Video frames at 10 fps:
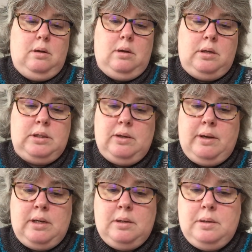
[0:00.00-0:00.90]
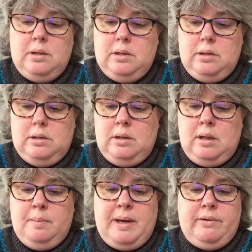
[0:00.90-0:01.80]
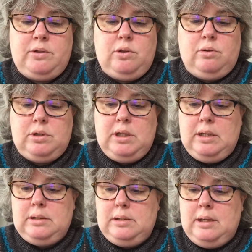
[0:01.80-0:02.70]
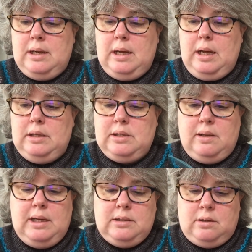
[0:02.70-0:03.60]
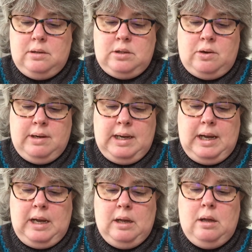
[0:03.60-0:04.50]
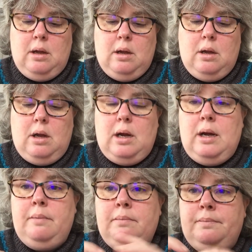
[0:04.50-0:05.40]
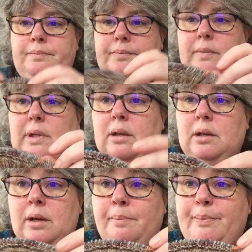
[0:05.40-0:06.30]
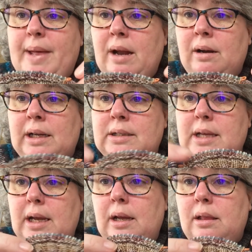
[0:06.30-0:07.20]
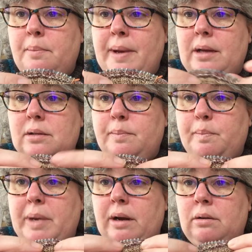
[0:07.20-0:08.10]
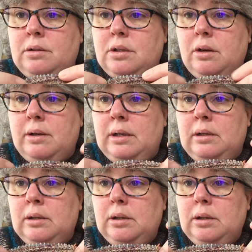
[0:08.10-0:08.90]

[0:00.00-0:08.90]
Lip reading: I started another pair of socks yesterday, so these are tiny. You can barely see the pattern starting